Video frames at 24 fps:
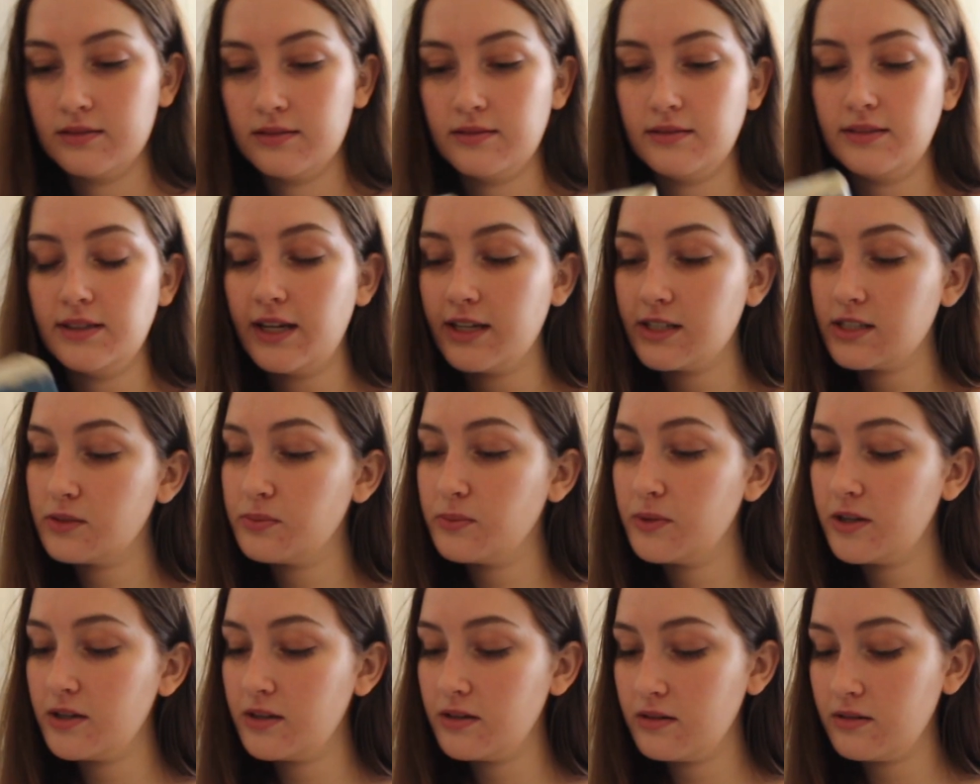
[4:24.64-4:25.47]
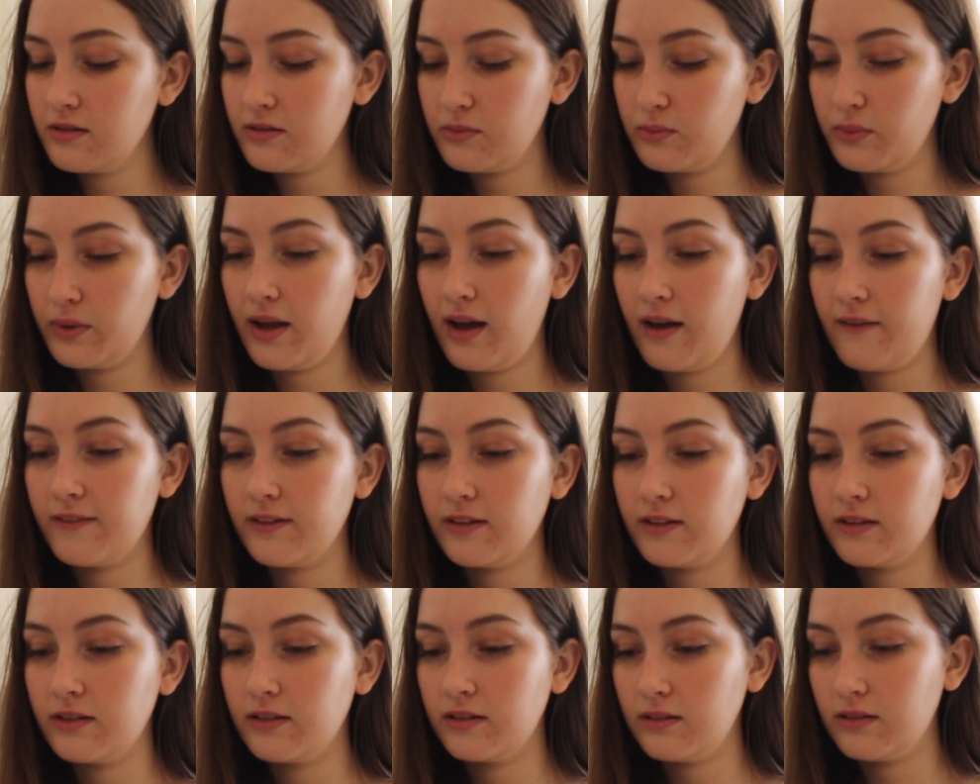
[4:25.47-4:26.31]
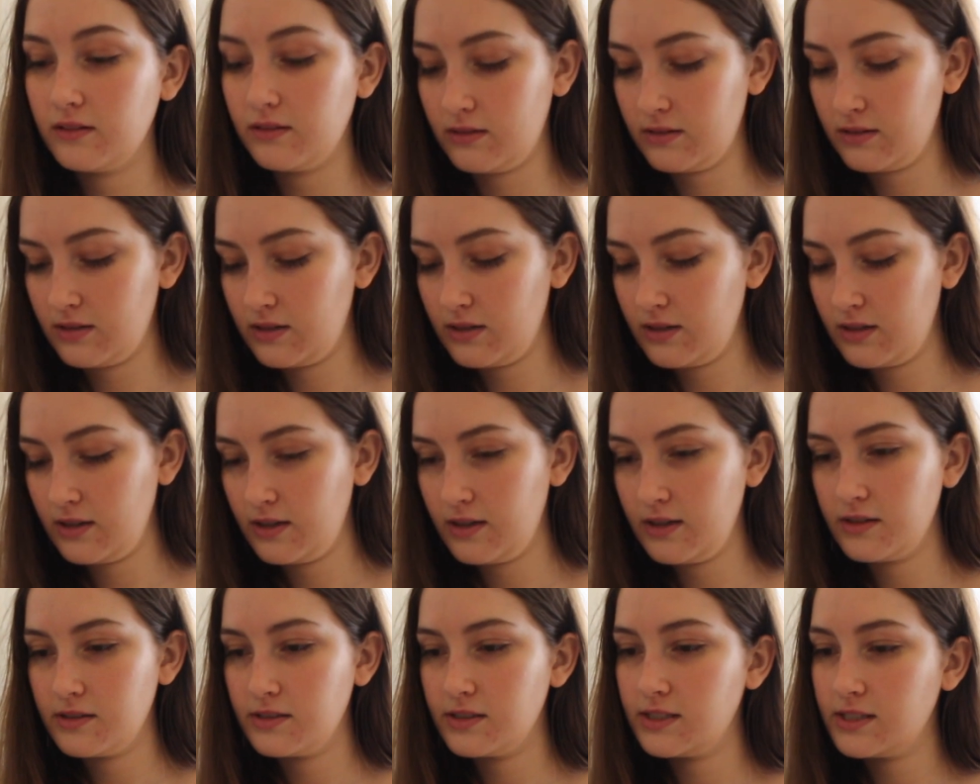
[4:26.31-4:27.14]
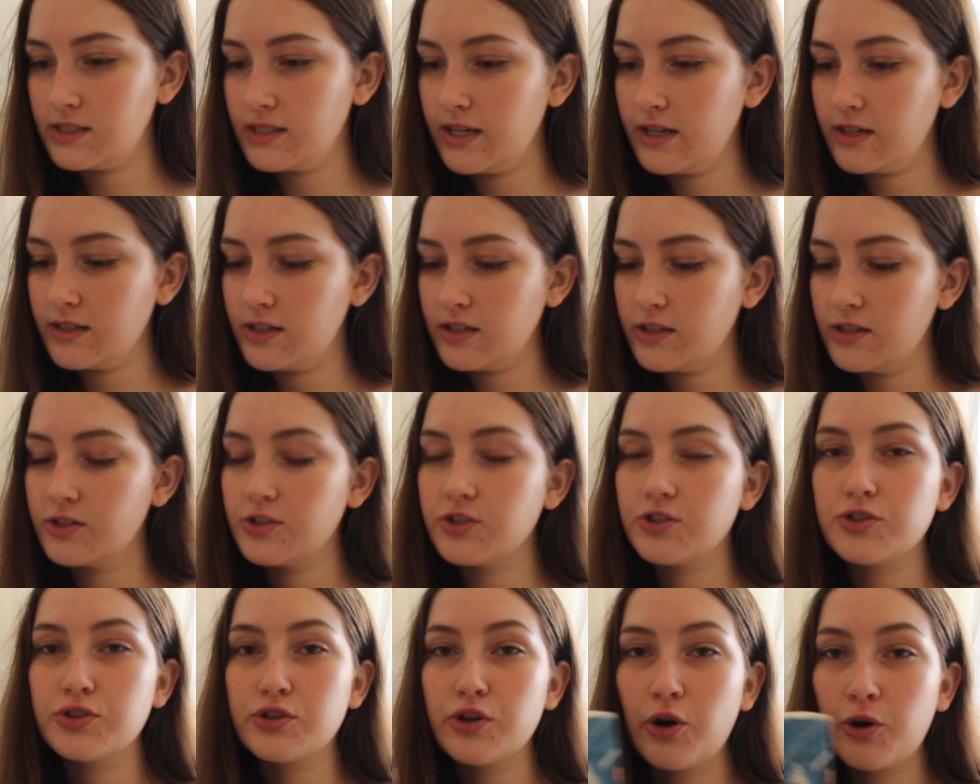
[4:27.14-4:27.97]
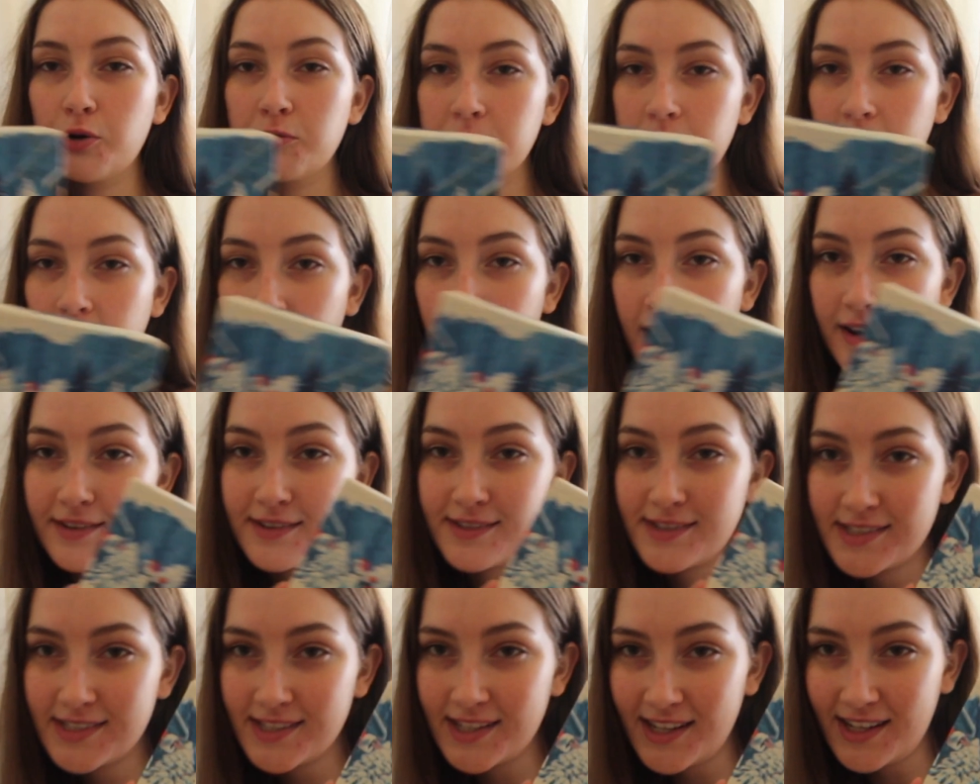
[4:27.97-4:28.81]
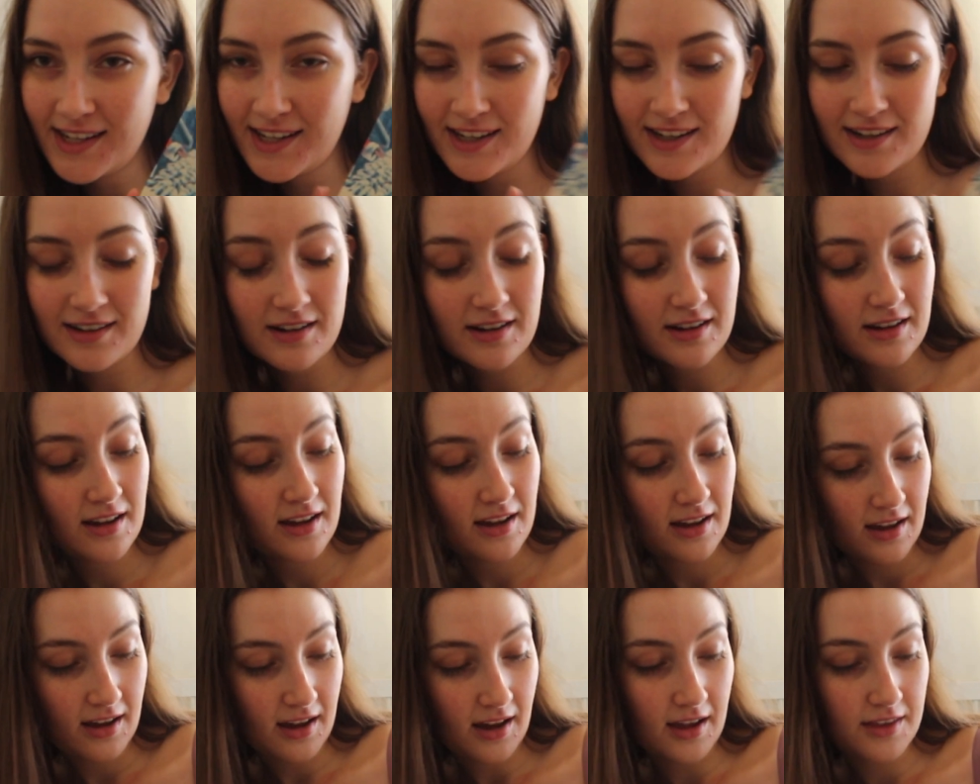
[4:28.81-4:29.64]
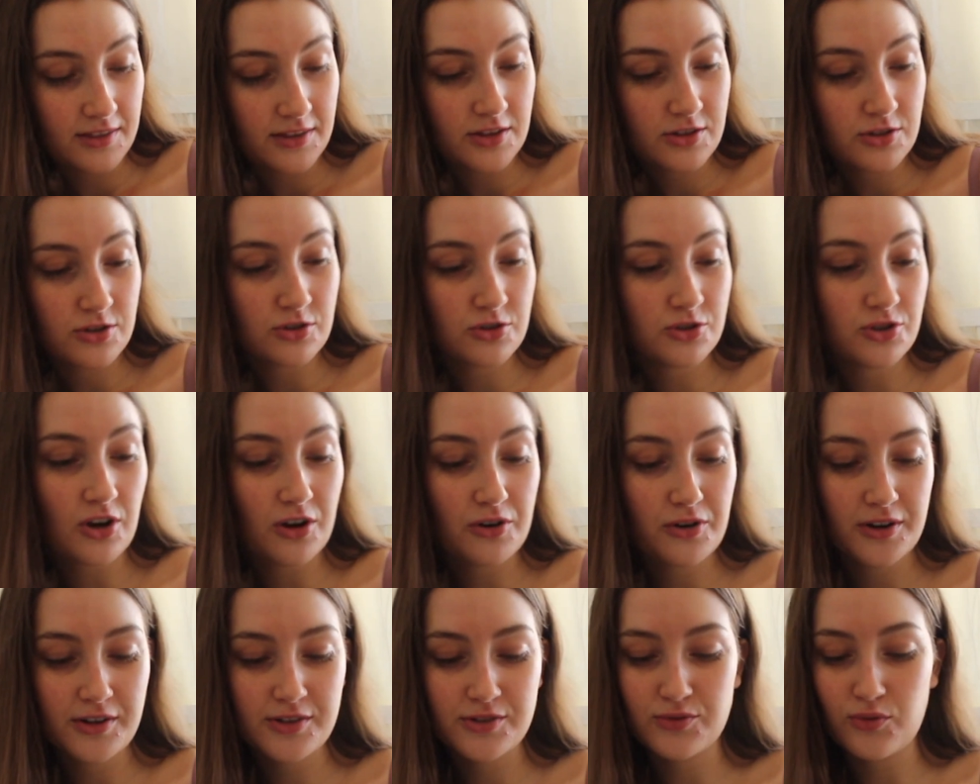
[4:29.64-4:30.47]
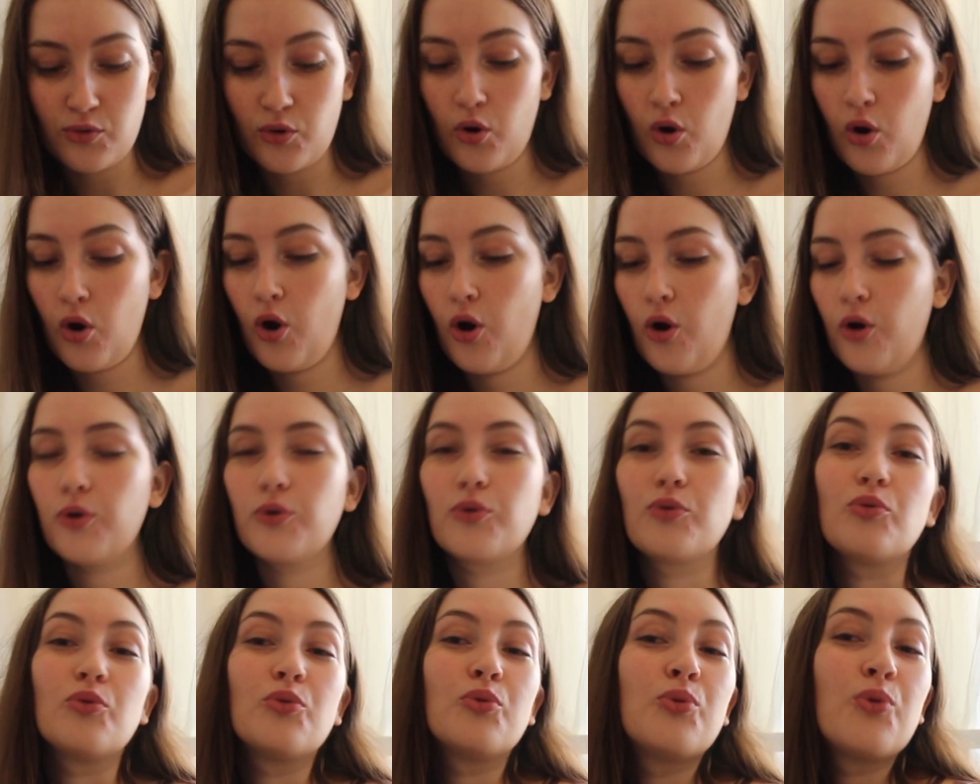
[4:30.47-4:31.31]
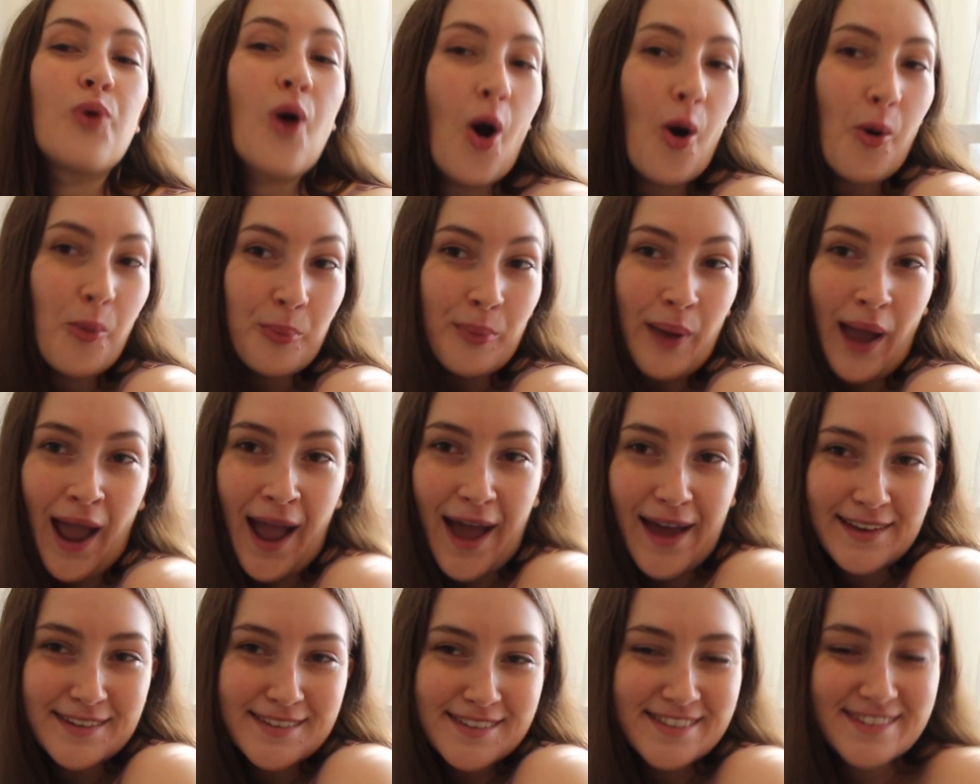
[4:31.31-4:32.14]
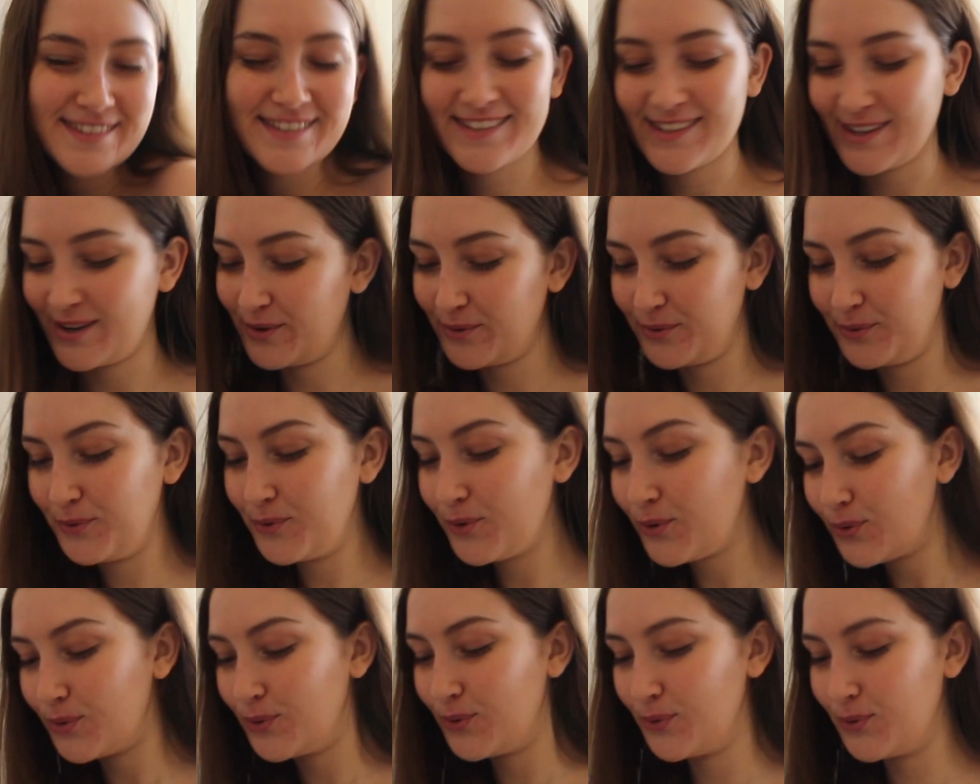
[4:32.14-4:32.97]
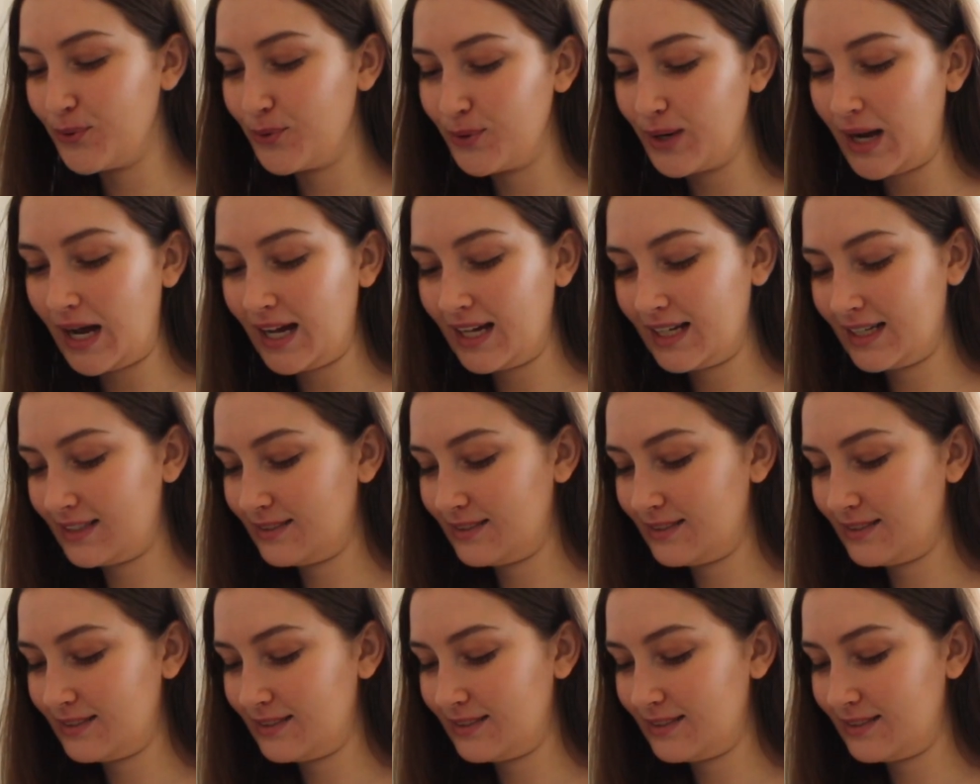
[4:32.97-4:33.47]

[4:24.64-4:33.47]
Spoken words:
Next one, we have a little Santa snowman scene, and this genre is romance. Woo!